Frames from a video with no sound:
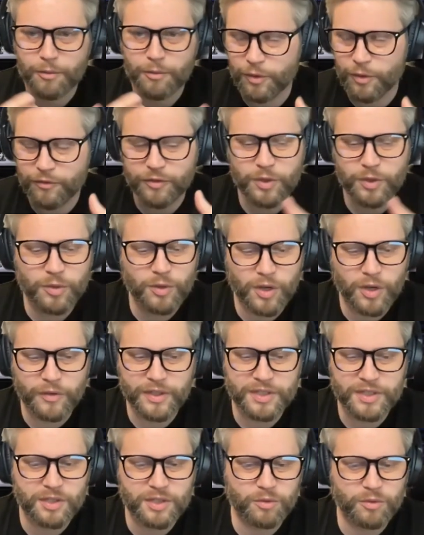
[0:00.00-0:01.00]
review all
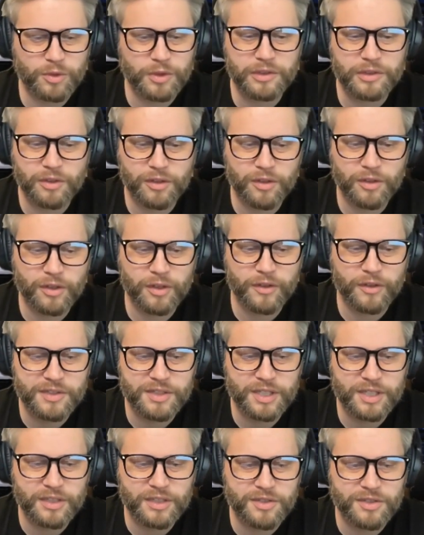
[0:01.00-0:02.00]
this and really learn all
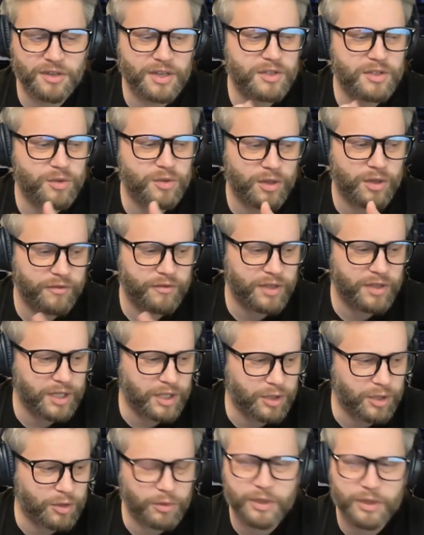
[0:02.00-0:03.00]
this thing is there any sort of
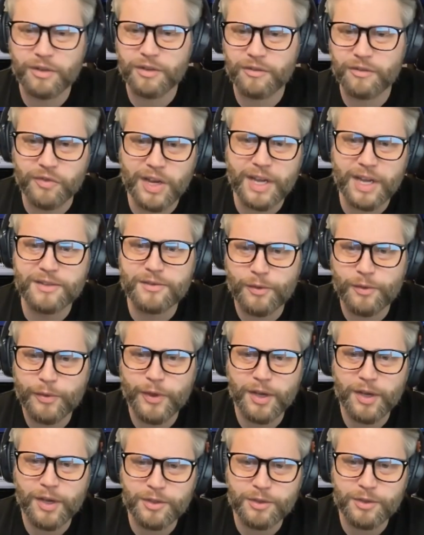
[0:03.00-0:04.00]
a career advice or
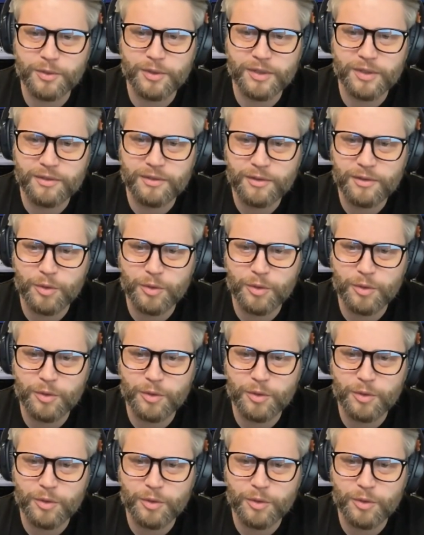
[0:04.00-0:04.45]
thought you would